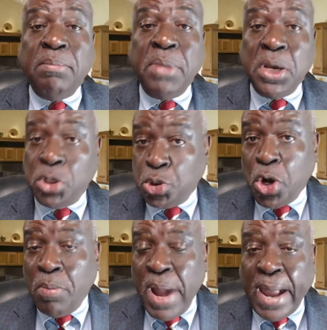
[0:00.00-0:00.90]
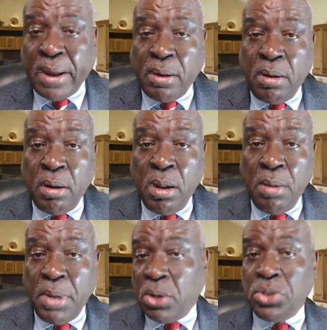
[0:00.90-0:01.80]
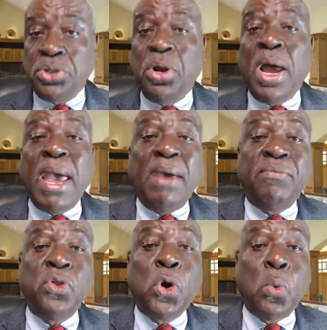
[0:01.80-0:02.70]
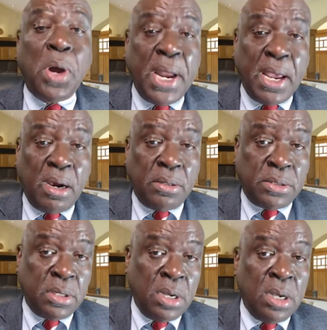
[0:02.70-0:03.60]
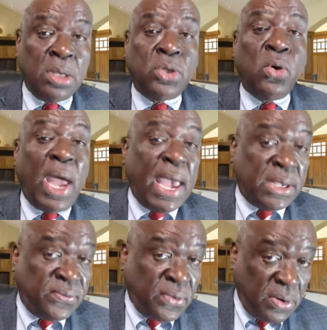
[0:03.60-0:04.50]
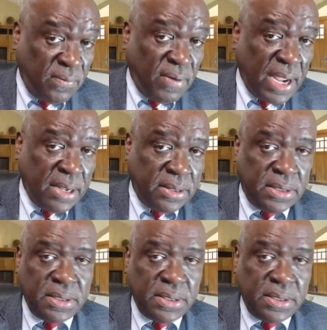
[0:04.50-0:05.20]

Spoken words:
can be a drawback because you don't have no one else to ask for advice.